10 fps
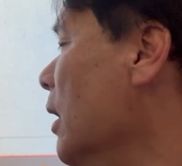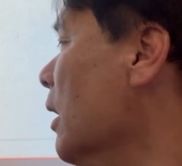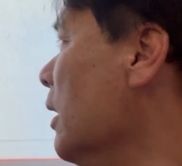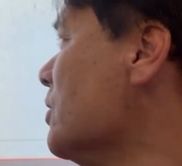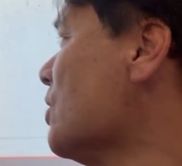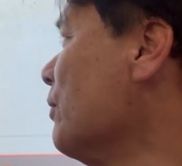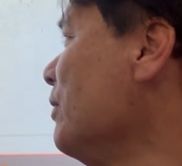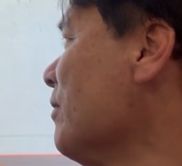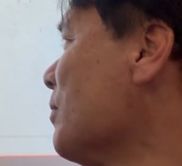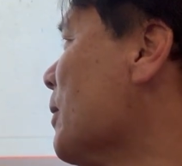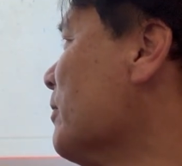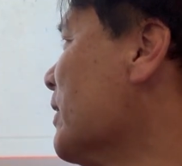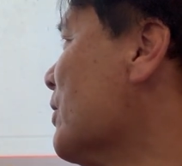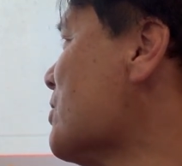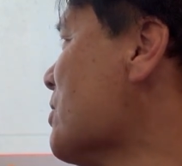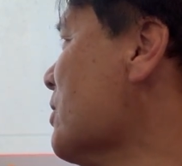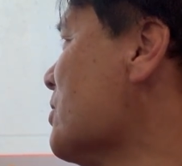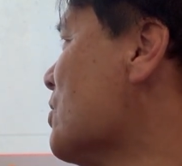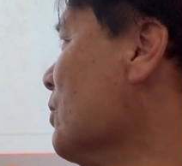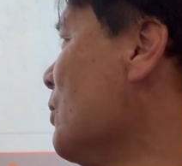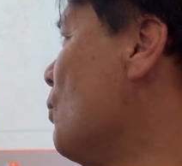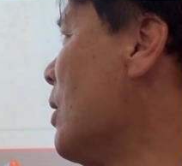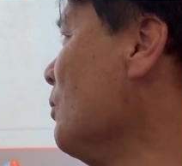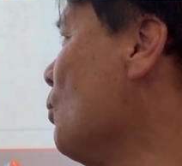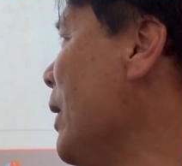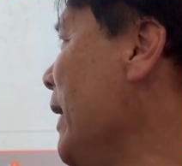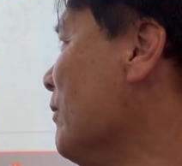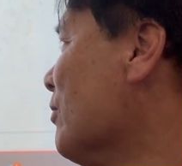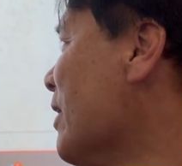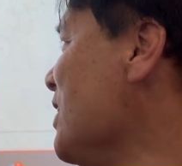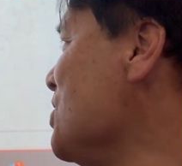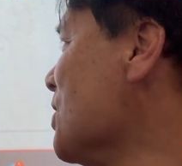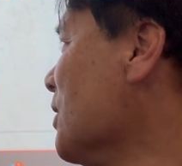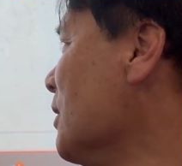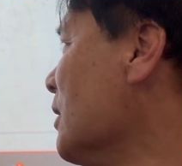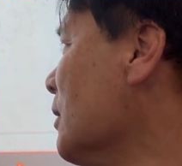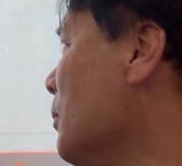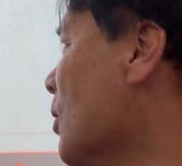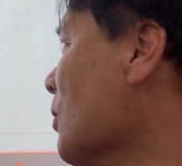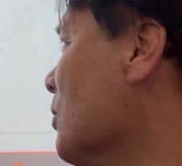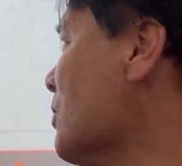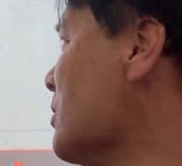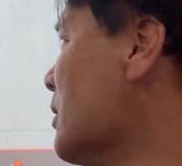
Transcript: And so if we have a perfect crystal, there's only one way of arranging the particles in a